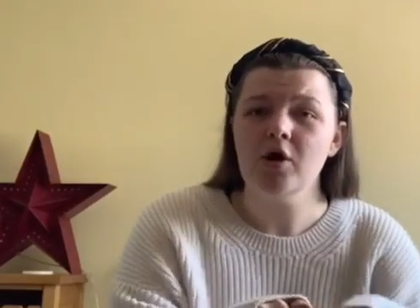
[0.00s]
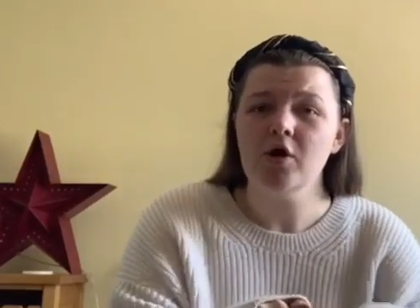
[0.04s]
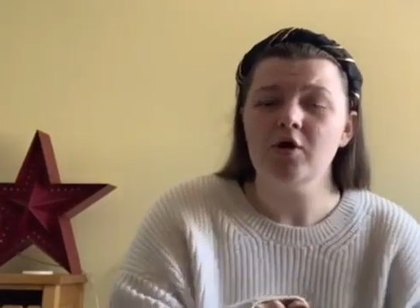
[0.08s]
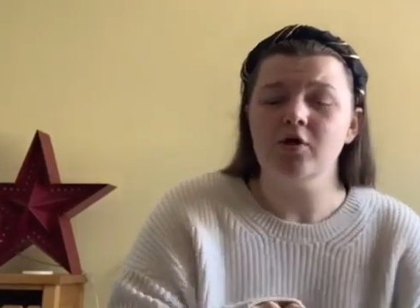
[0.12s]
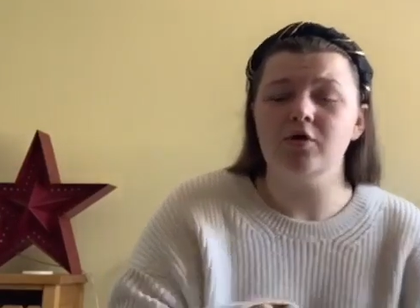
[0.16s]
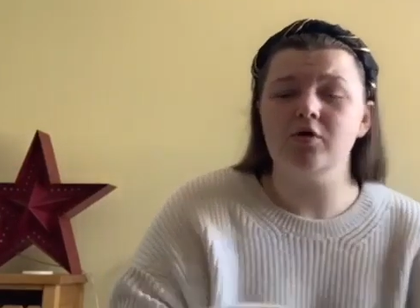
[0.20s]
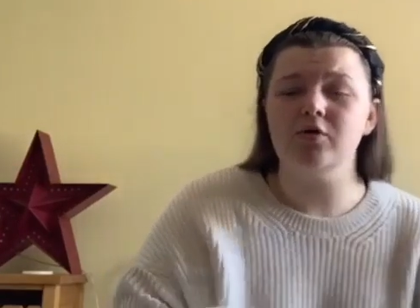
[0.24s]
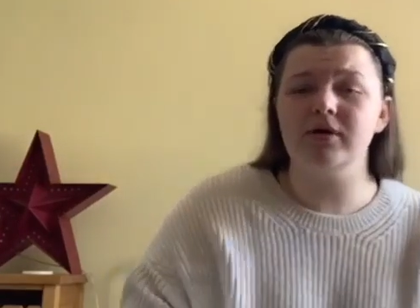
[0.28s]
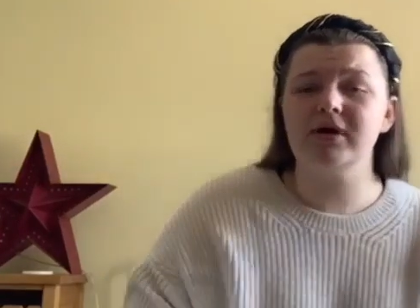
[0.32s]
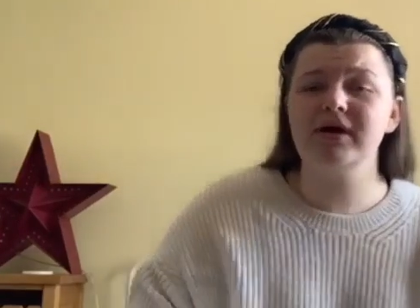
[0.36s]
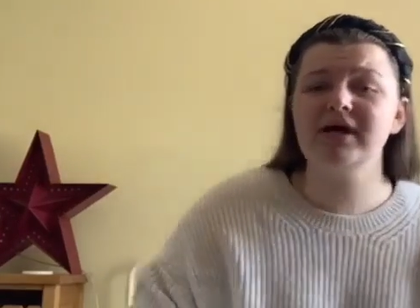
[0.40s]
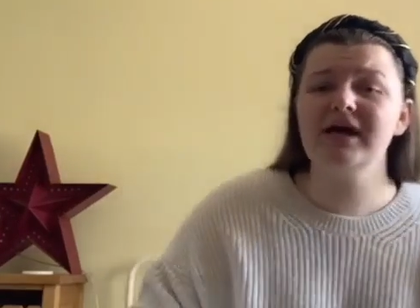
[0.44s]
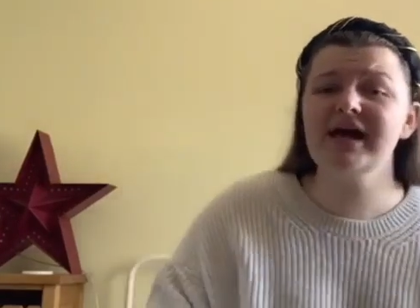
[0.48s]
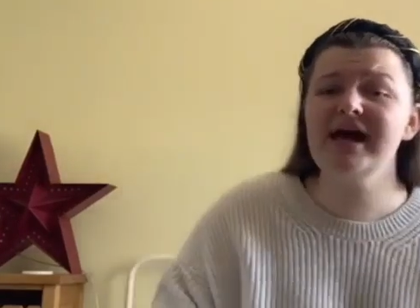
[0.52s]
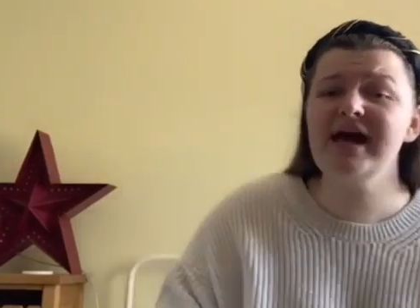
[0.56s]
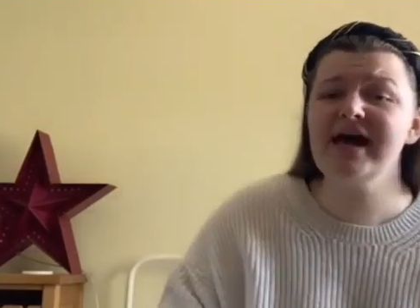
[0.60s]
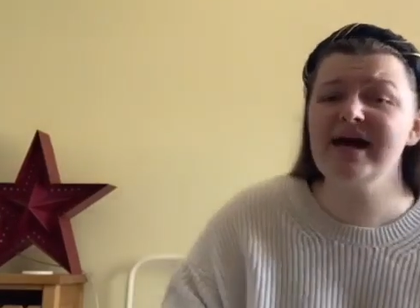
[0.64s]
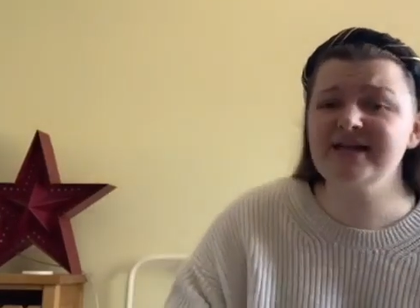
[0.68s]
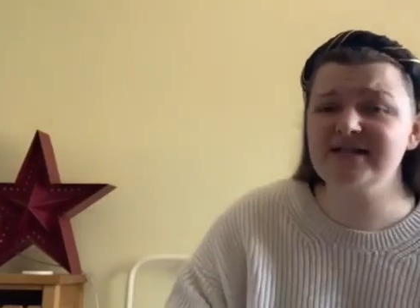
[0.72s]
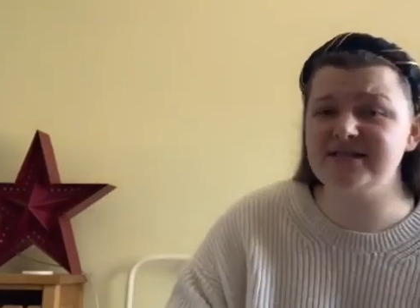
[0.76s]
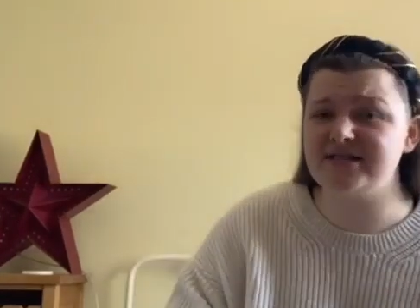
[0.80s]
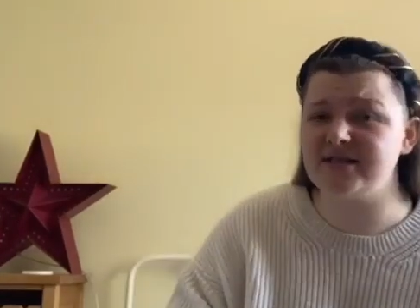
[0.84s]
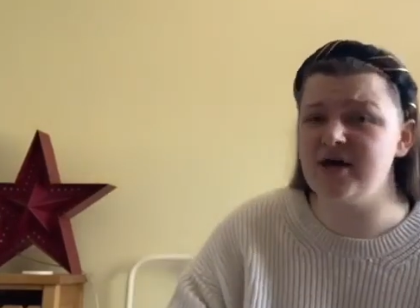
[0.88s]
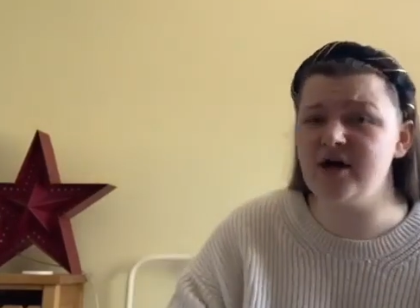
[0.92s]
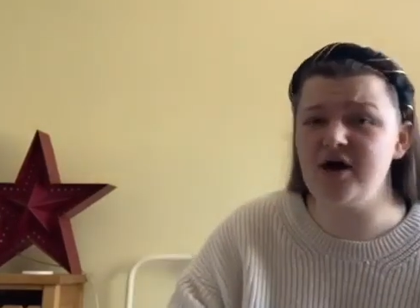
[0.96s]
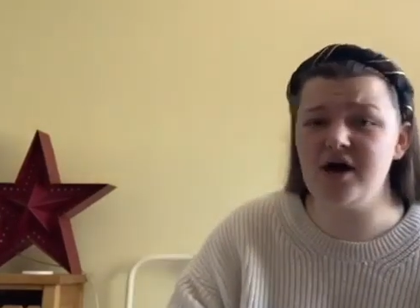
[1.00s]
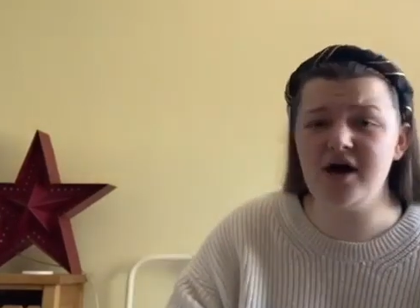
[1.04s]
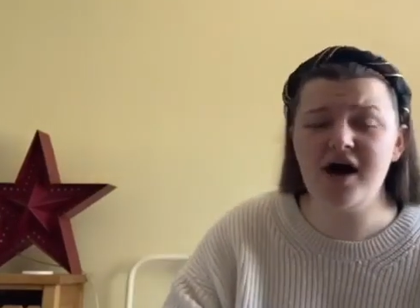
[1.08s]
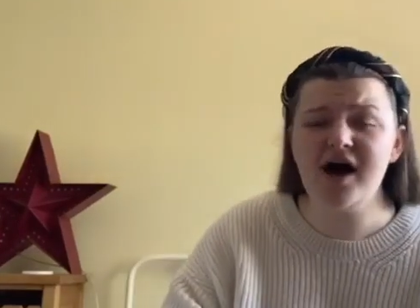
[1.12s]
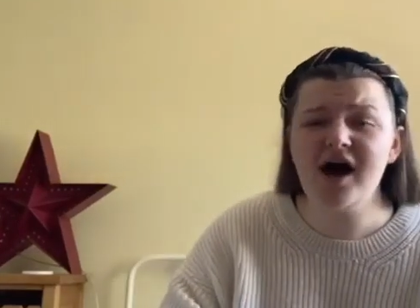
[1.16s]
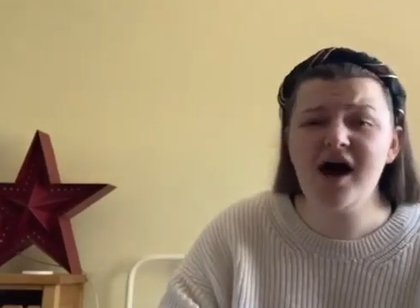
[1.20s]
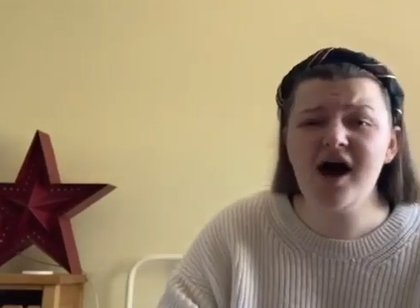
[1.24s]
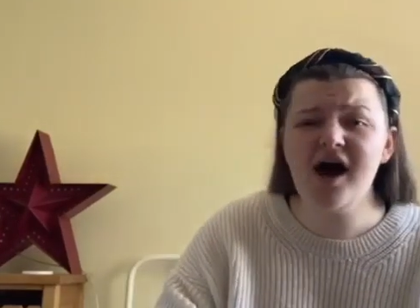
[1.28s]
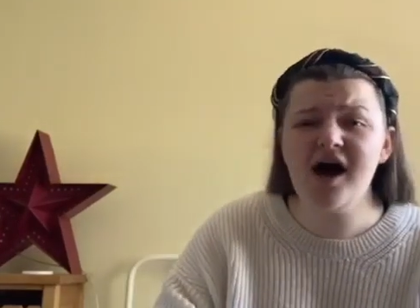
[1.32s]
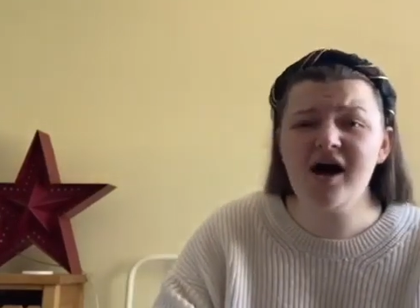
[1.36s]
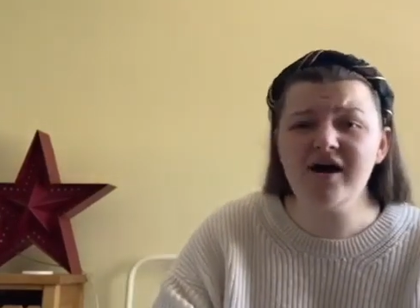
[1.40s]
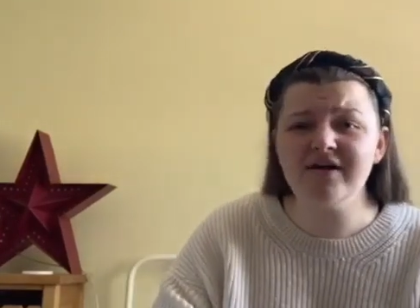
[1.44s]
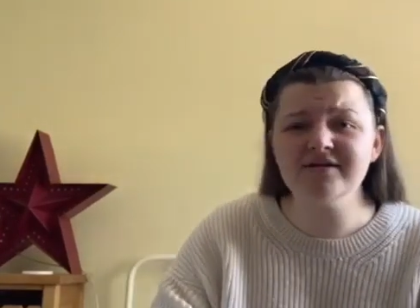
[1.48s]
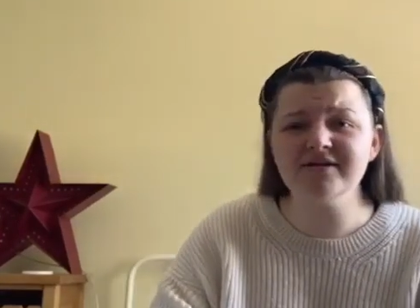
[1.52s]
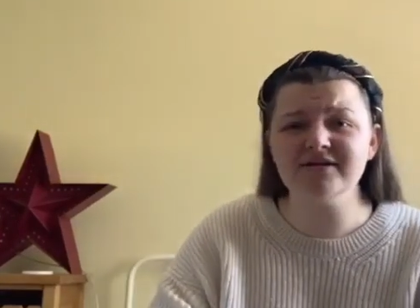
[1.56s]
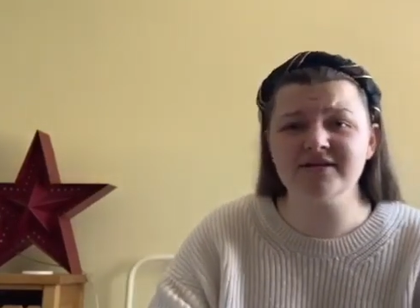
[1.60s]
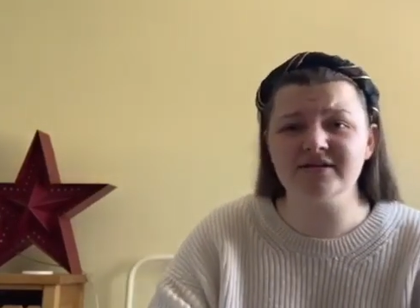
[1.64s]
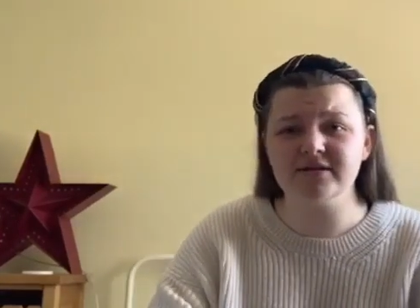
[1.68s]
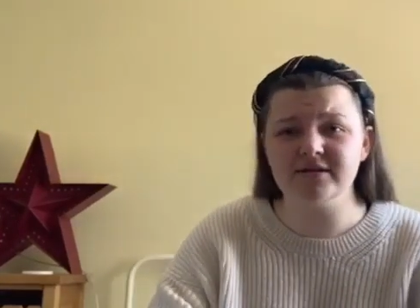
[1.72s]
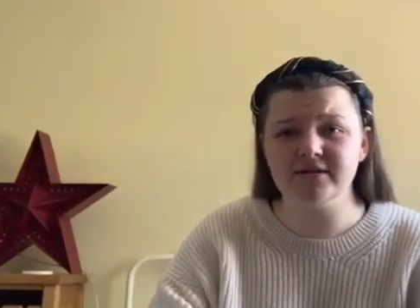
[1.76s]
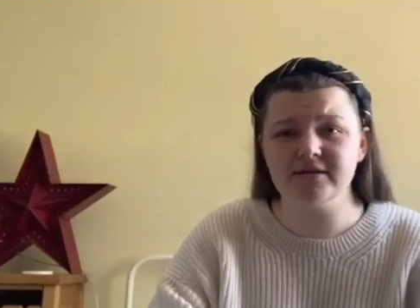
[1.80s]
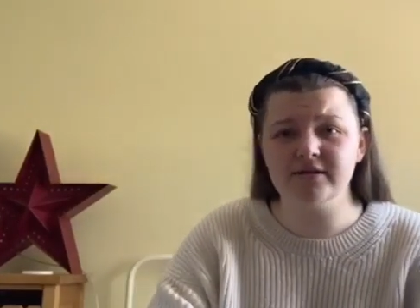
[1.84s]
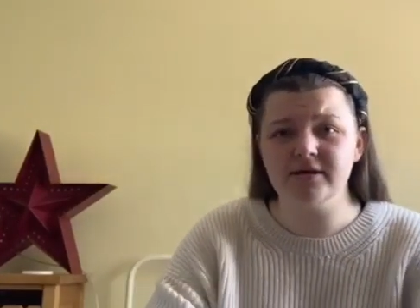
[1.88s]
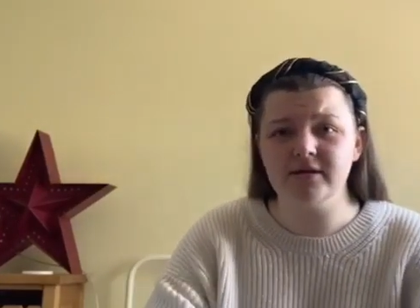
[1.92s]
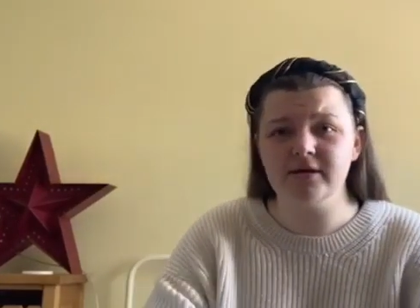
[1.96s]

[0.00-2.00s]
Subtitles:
who gets hurt